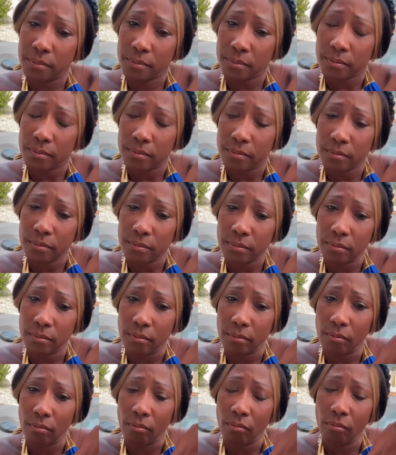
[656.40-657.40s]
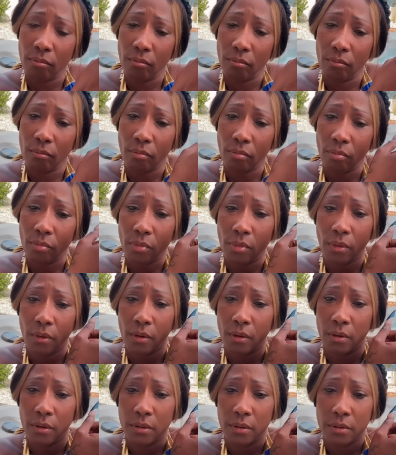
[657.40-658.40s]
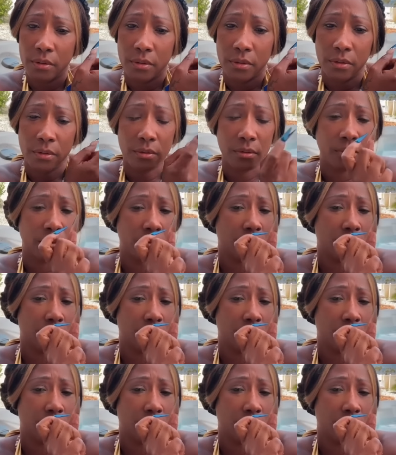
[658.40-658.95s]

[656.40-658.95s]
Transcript: [no speech]